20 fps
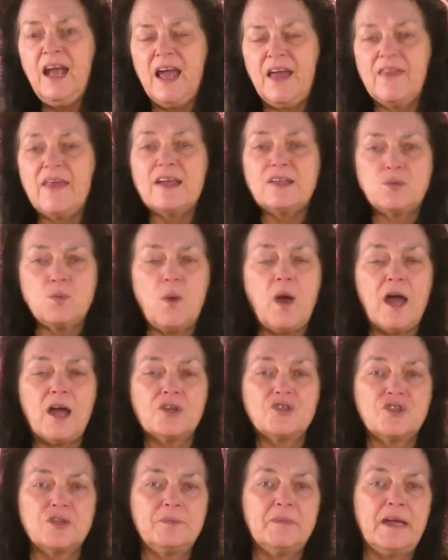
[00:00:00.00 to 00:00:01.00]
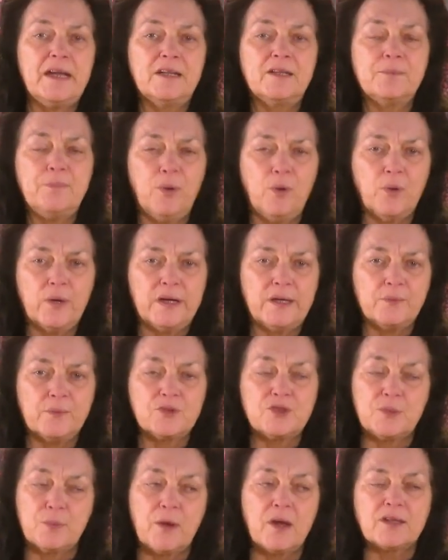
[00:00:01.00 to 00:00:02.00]
And that's why she made it a point
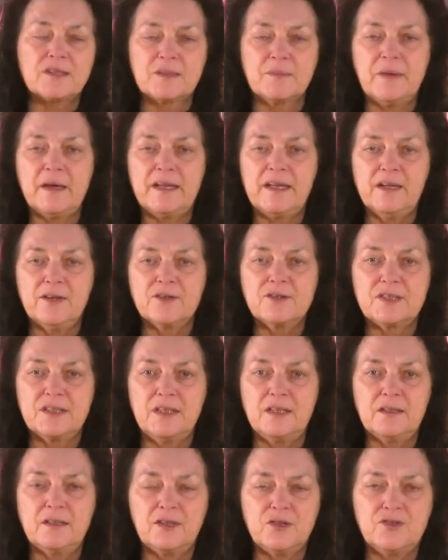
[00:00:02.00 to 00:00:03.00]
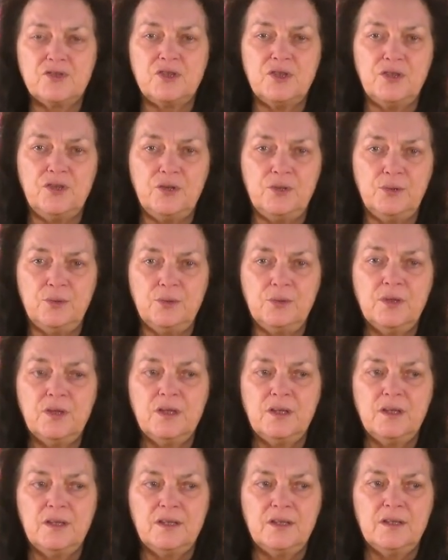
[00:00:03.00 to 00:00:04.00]
when she brought somebody else in because she knew
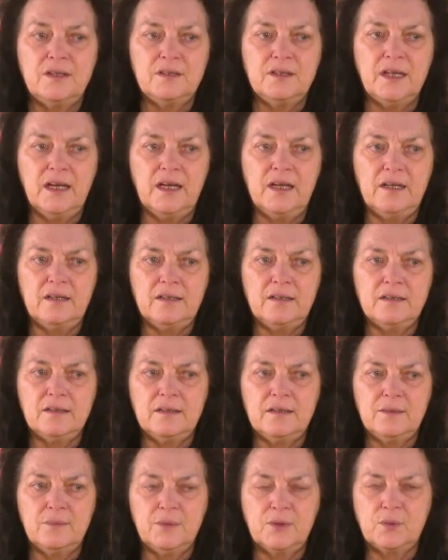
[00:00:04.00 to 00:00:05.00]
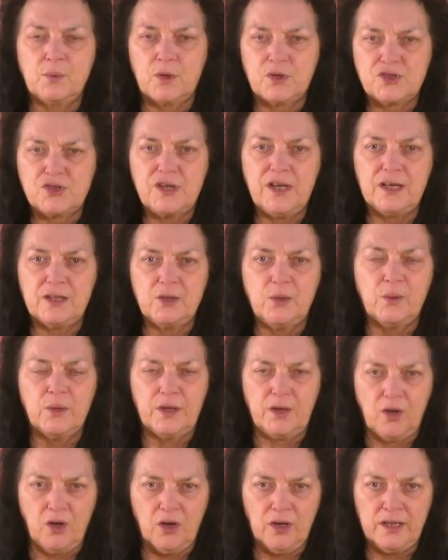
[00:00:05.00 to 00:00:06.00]
that with what she had
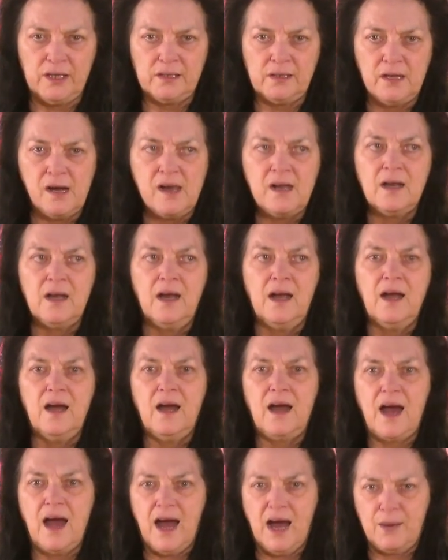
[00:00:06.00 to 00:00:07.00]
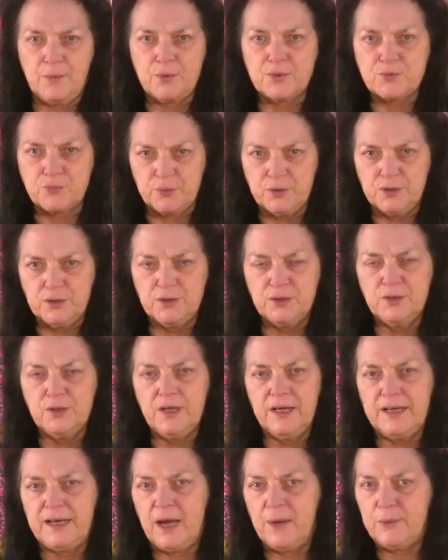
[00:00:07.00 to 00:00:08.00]
going on, I was
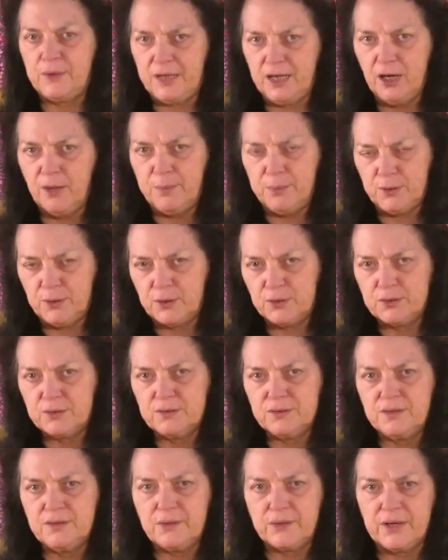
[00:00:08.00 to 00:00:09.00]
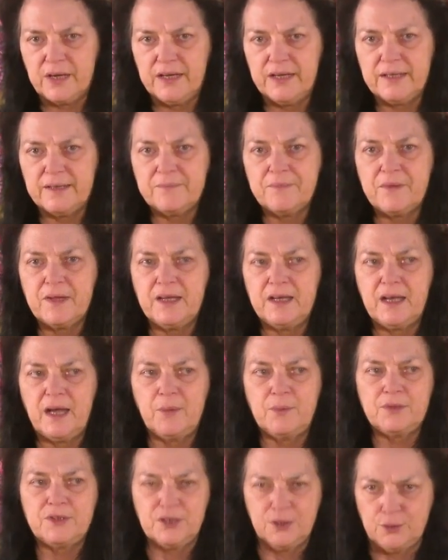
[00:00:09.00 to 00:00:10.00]
real and I would help her, okay? And I
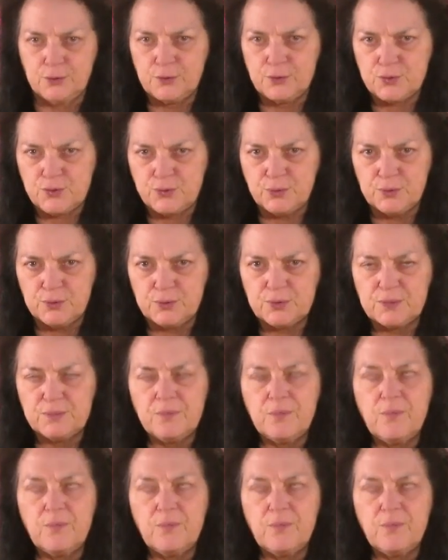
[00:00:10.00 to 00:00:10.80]
would tell her the truth.